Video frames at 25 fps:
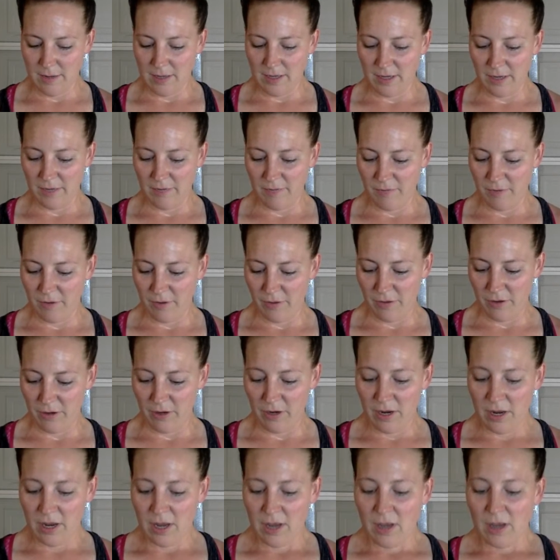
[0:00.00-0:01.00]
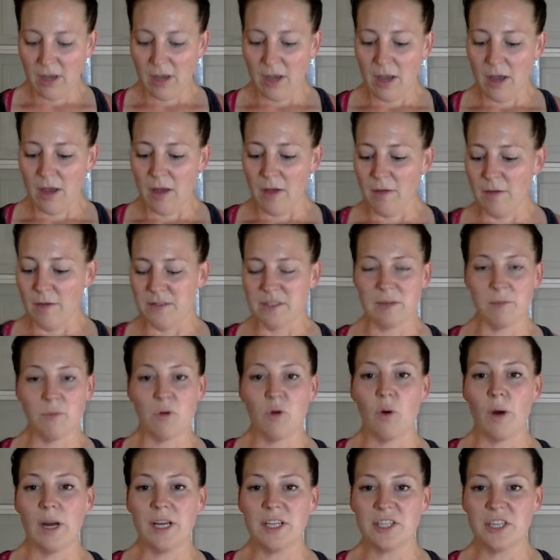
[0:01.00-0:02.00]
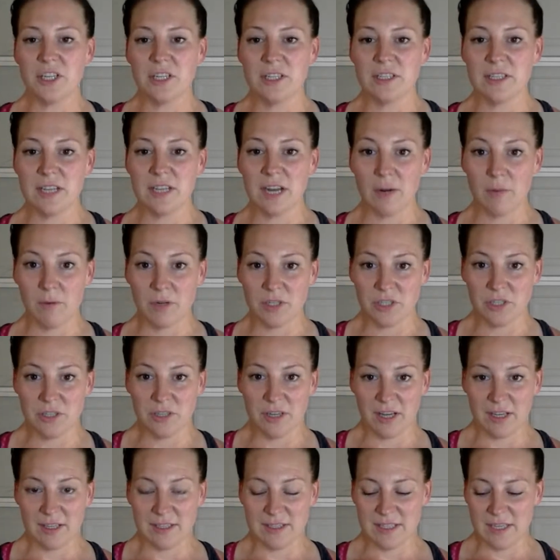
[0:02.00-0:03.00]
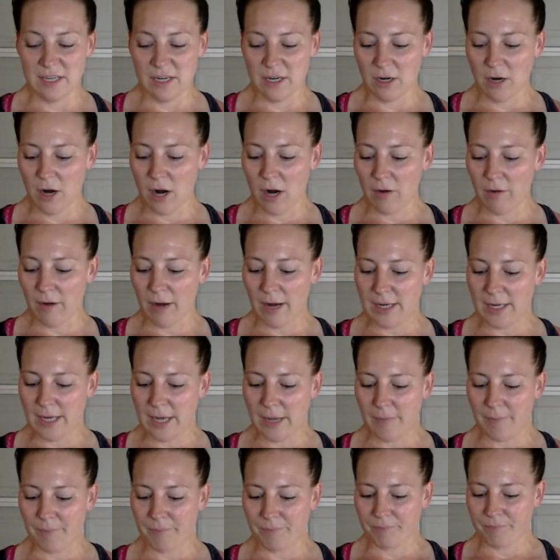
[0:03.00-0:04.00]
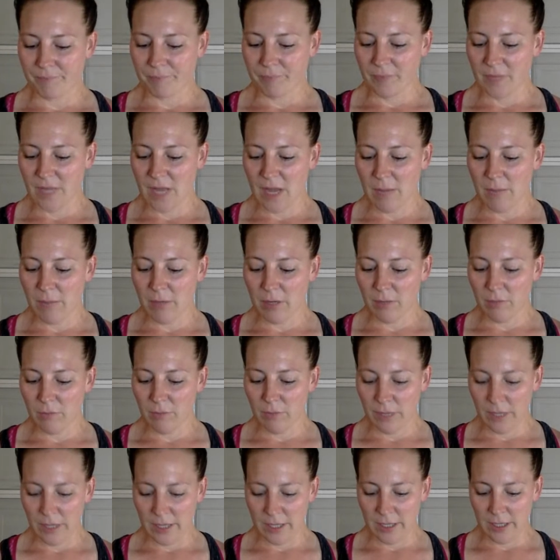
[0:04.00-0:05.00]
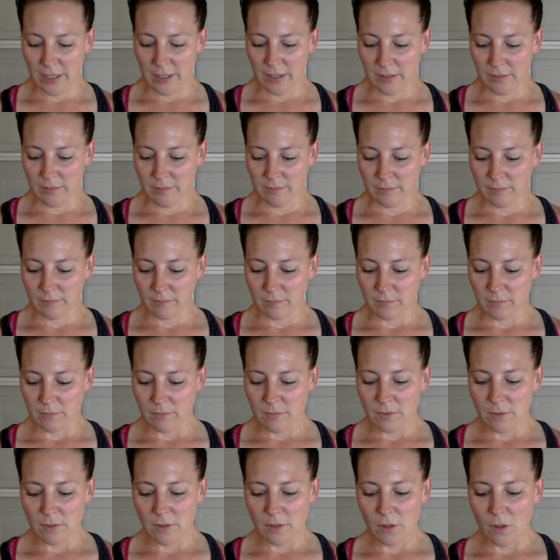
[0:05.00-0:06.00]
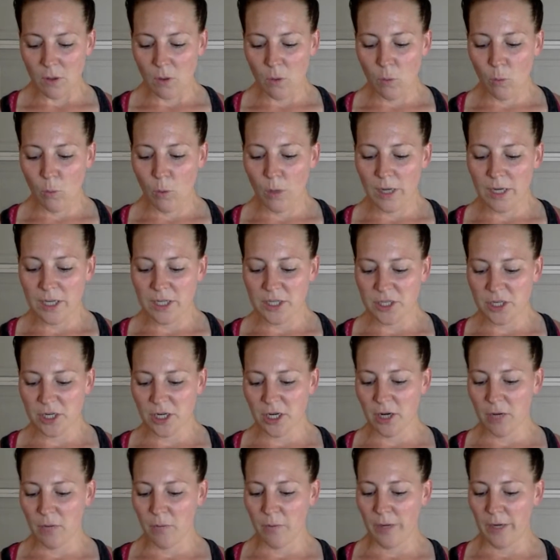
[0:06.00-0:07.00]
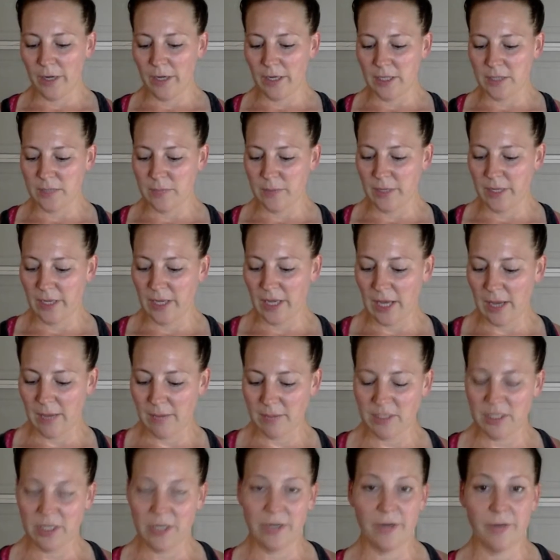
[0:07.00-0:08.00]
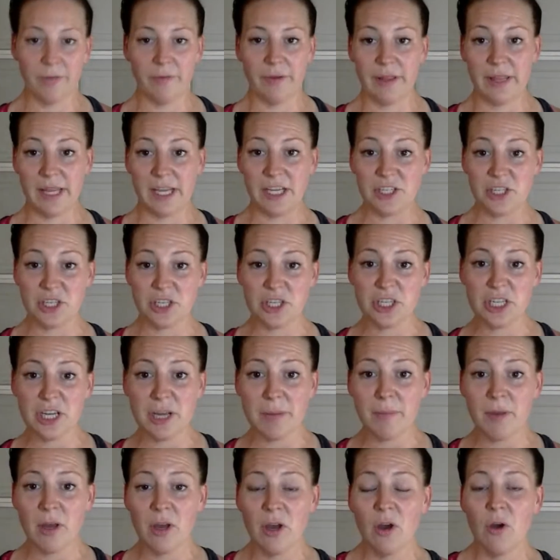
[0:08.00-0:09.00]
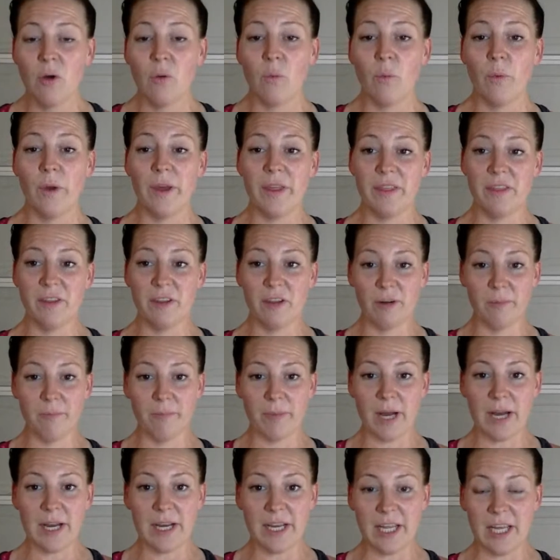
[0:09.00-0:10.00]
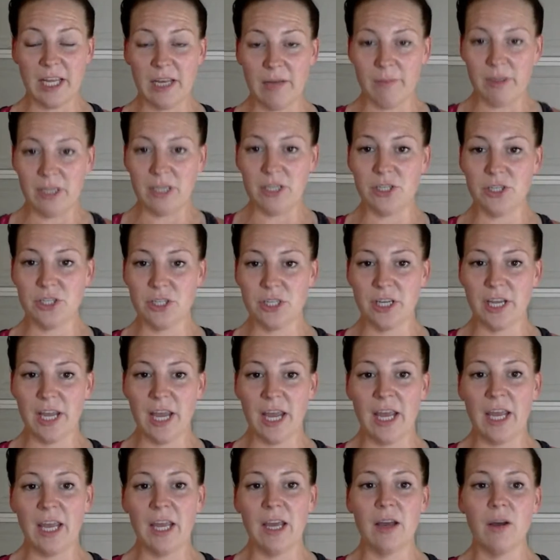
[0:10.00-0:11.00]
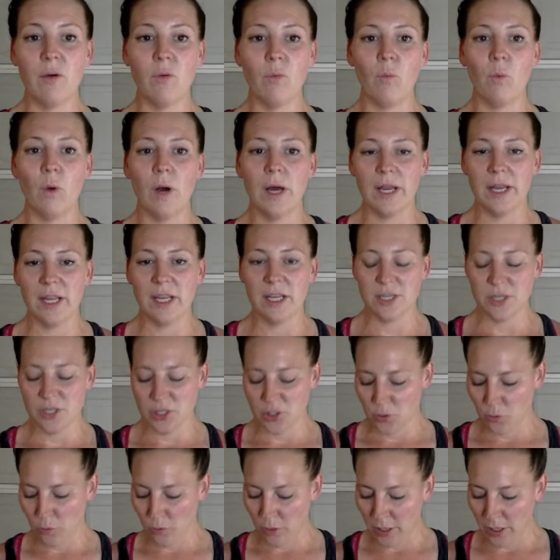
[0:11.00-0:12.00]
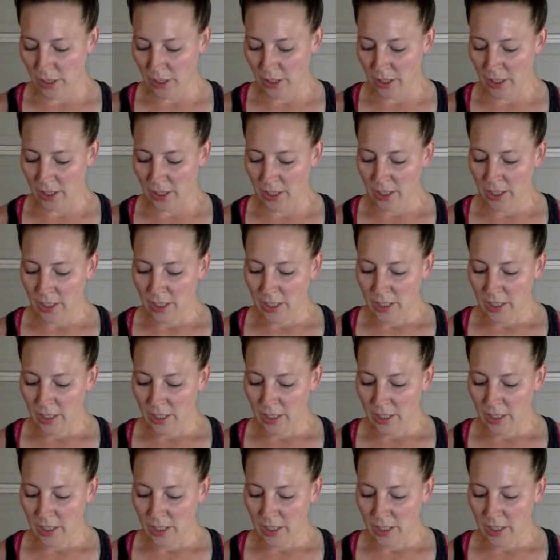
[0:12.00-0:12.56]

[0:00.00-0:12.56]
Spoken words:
any further, some questions that I want you to consider are write down. Number one, what is your awareness when it comes to your relationship with your body image? Okay, what is your